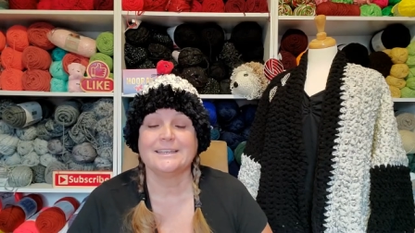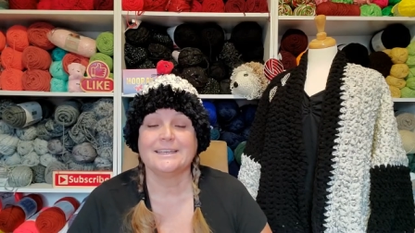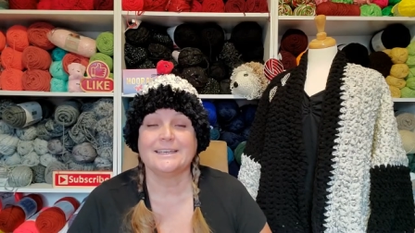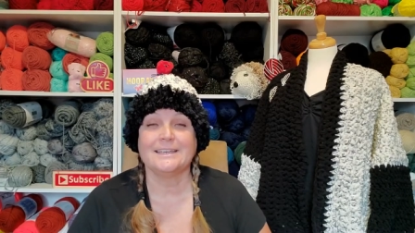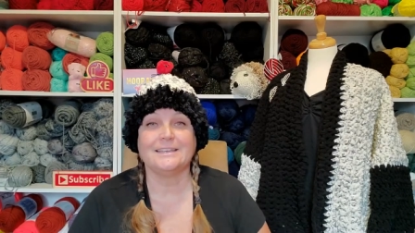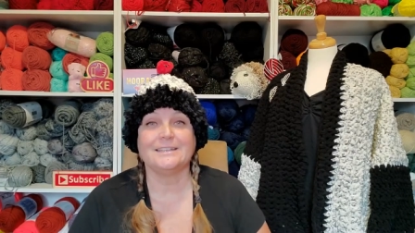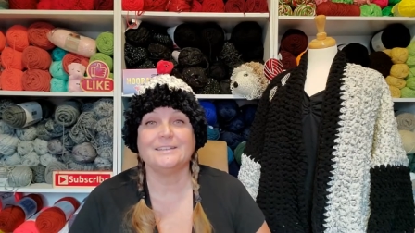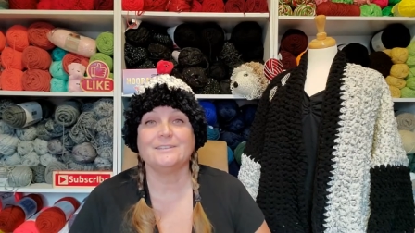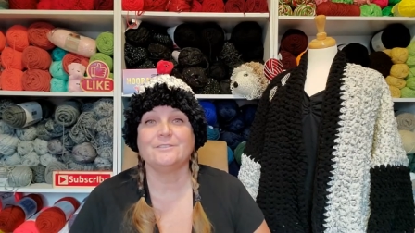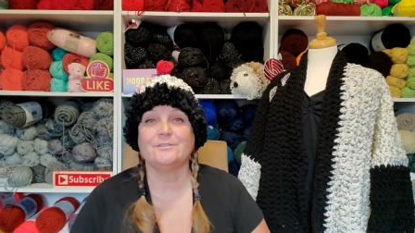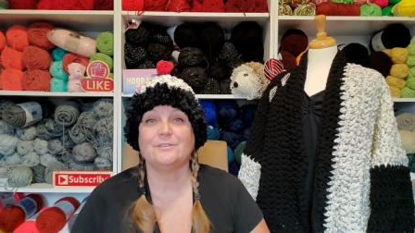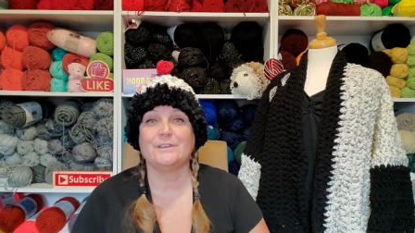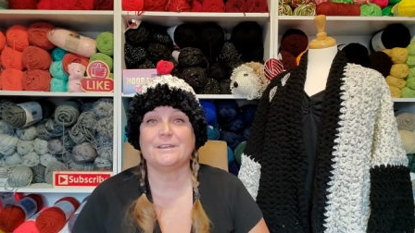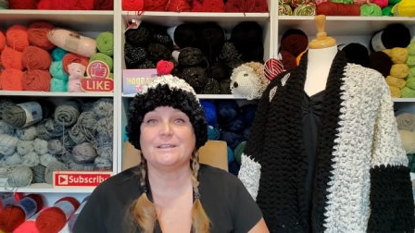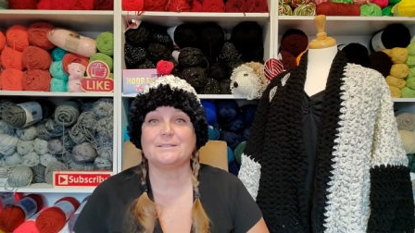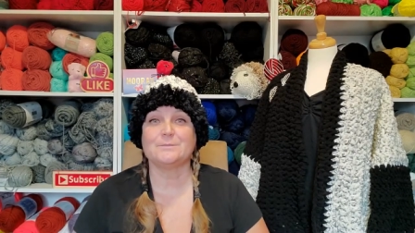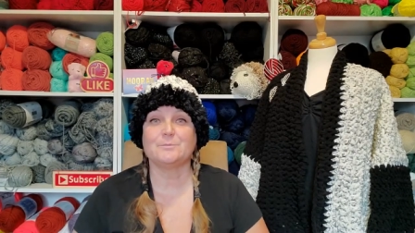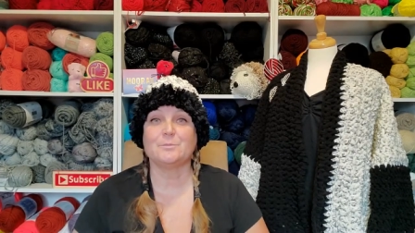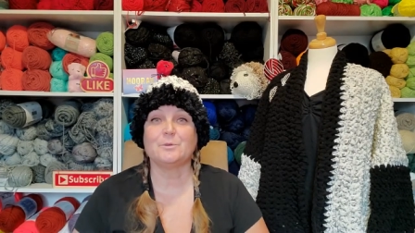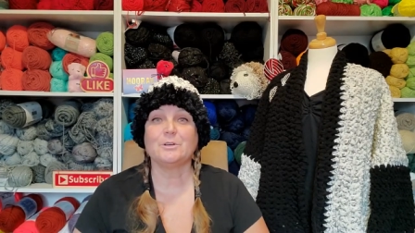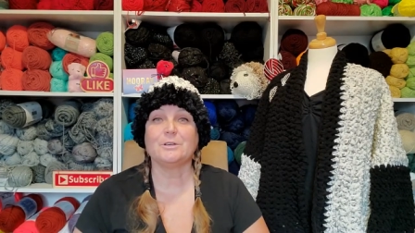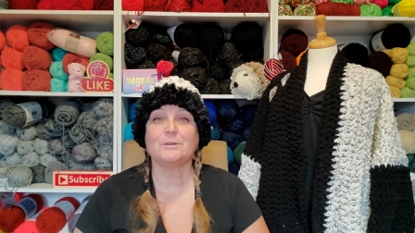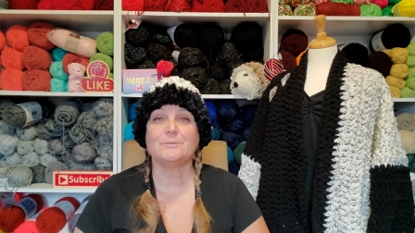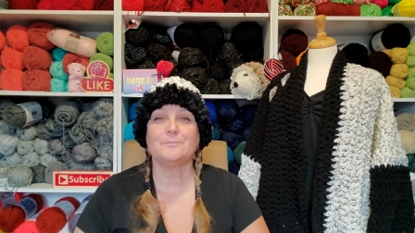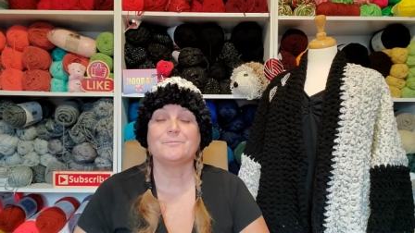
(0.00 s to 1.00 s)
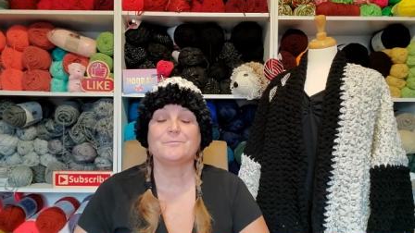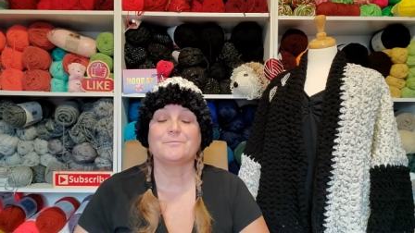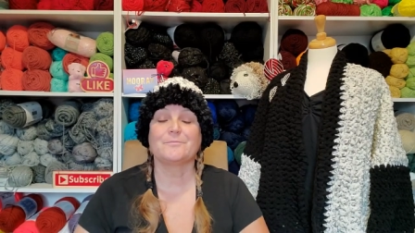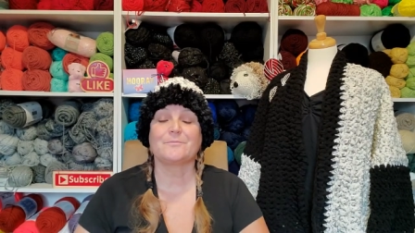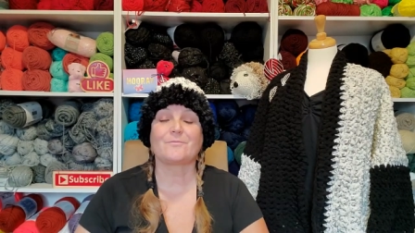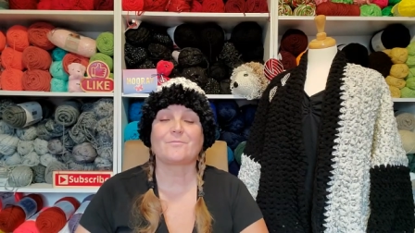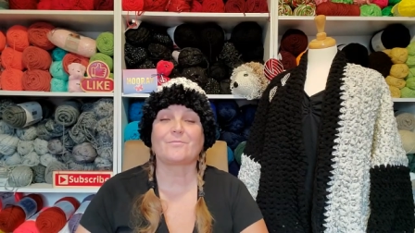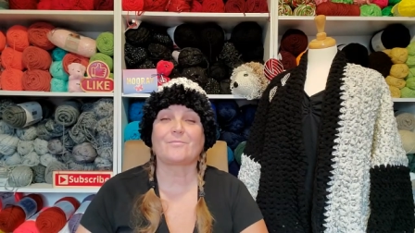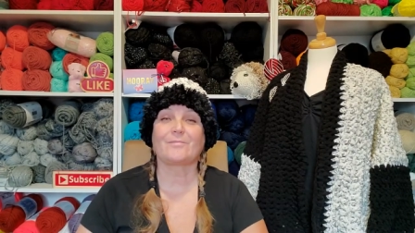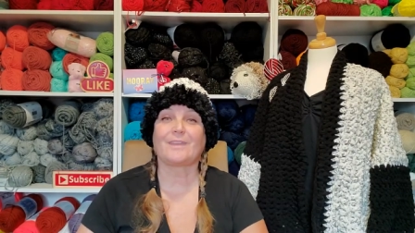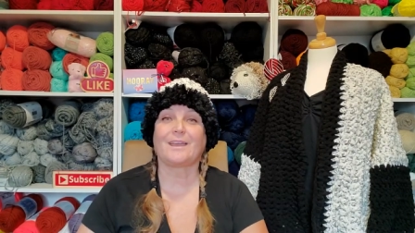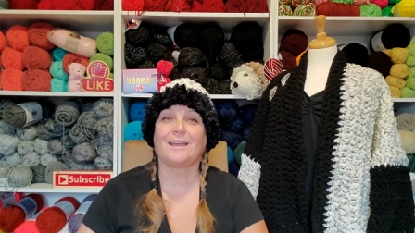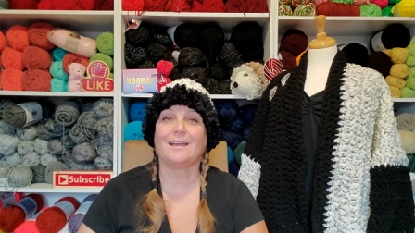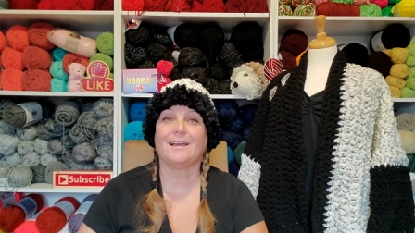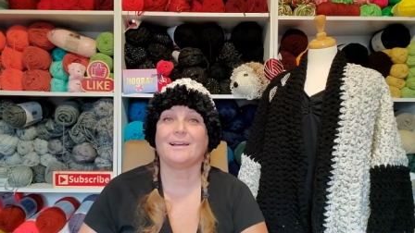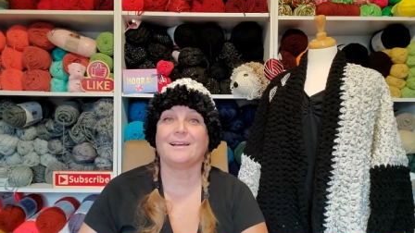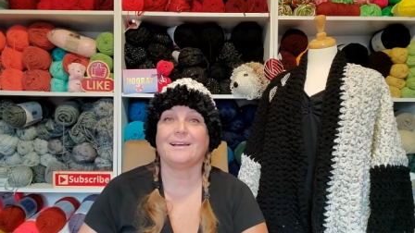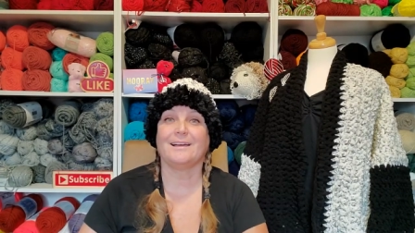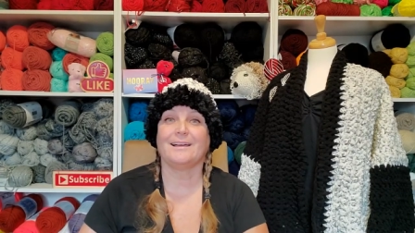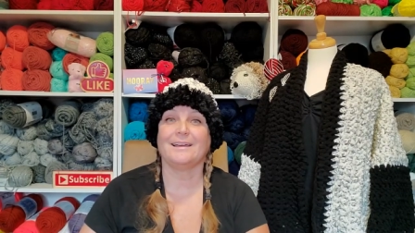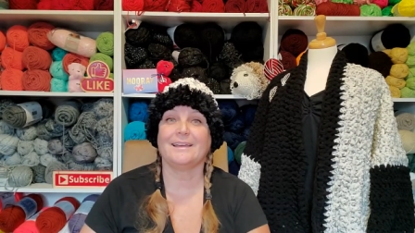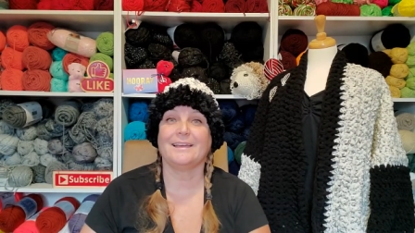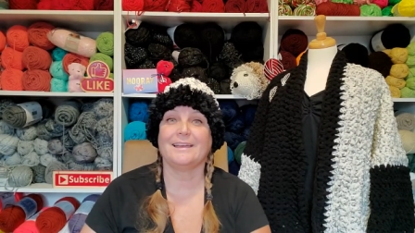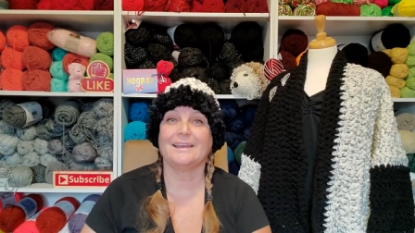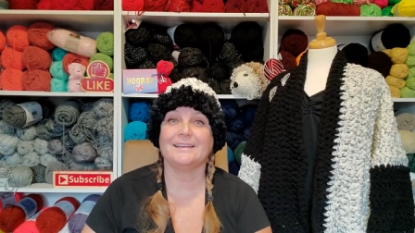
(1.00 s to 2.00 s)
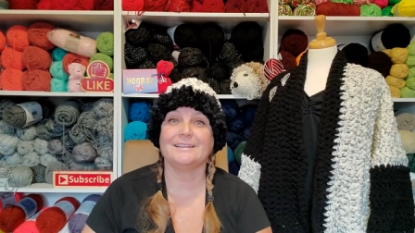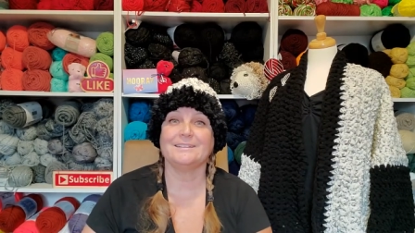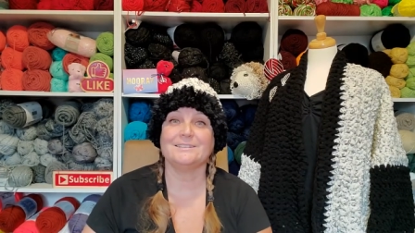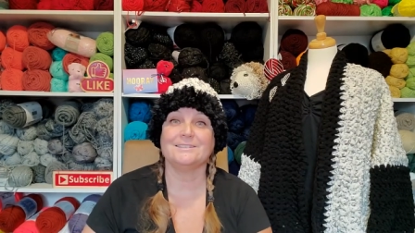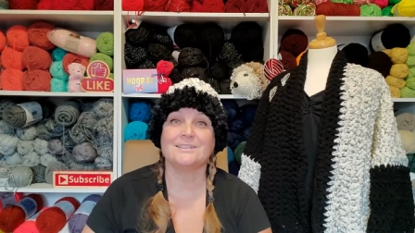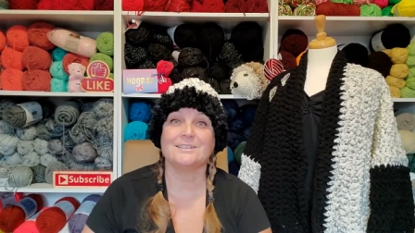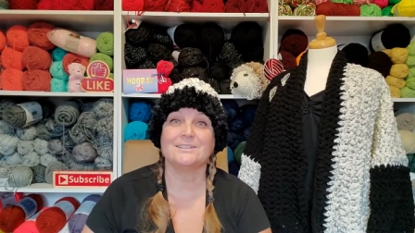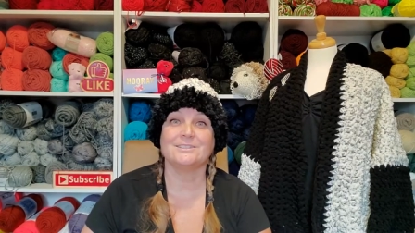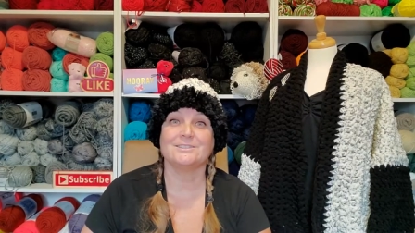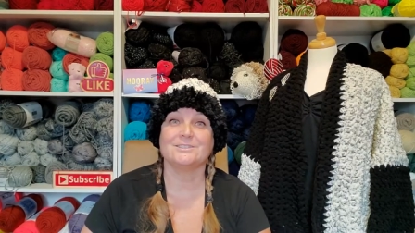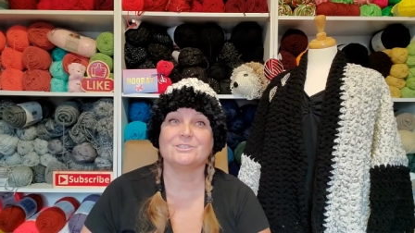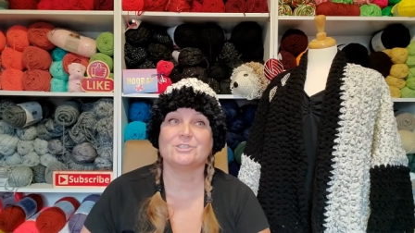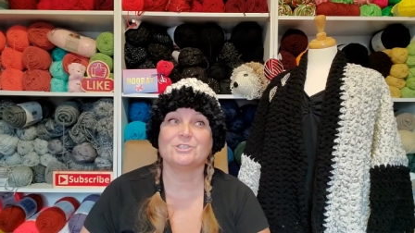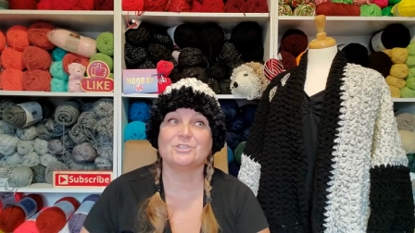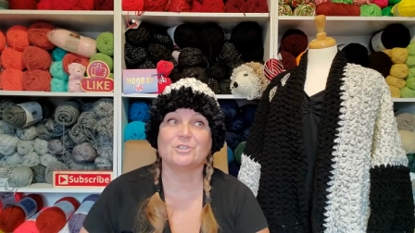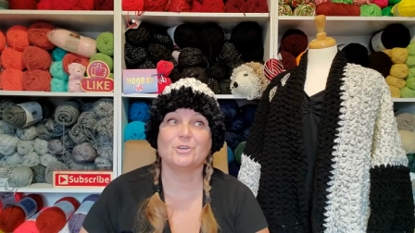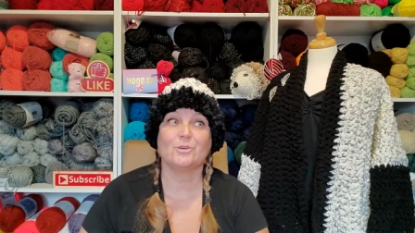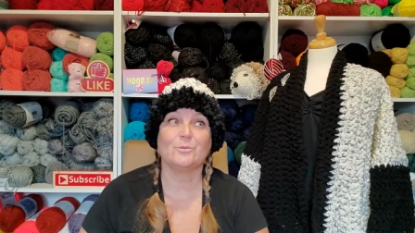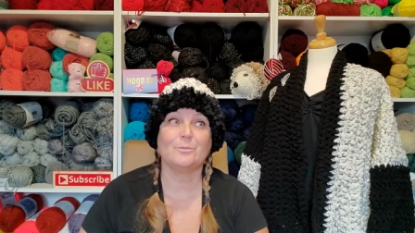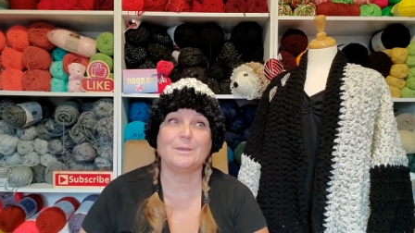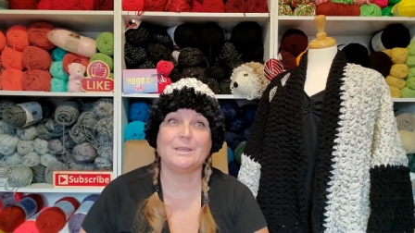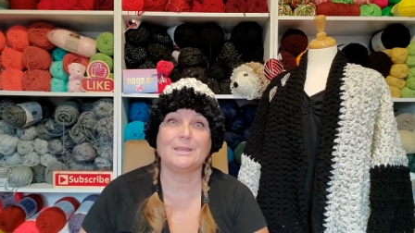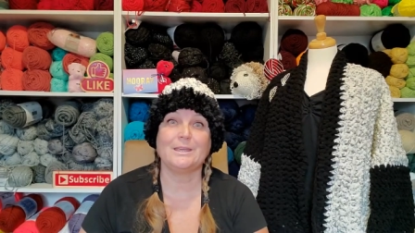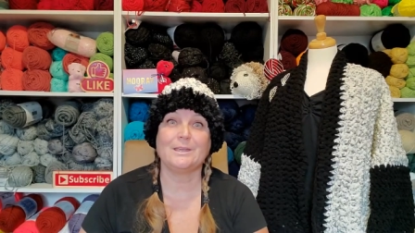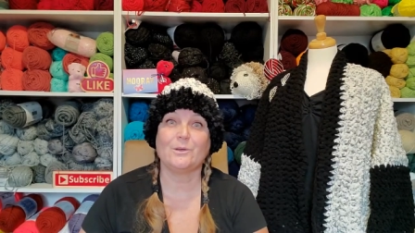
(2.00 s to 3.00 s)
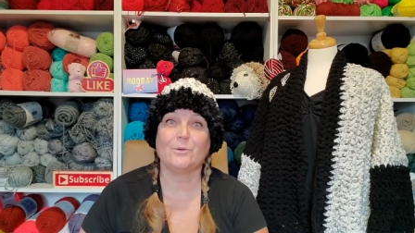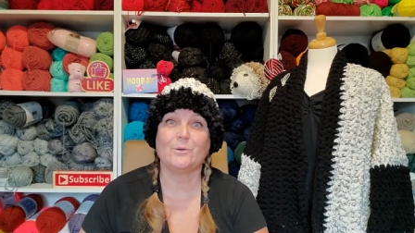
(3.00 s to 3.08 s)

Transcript: in Facebook uh, and show me